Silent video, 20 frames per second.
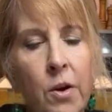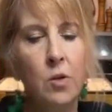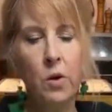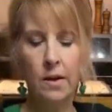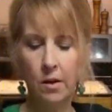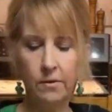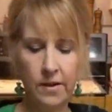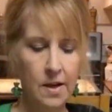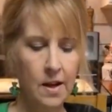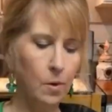it
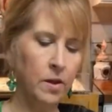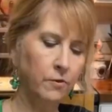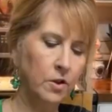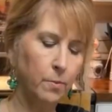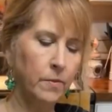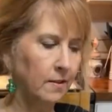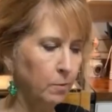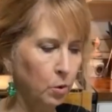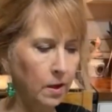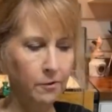turned out
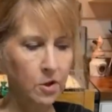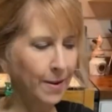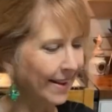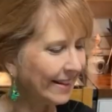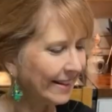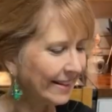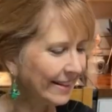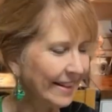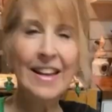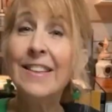so cute.
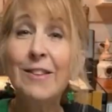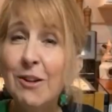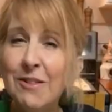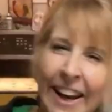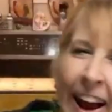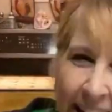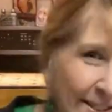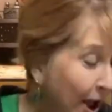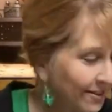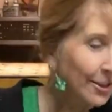If you like
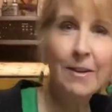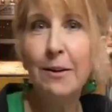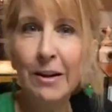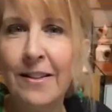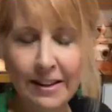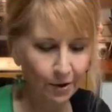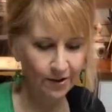this, I hope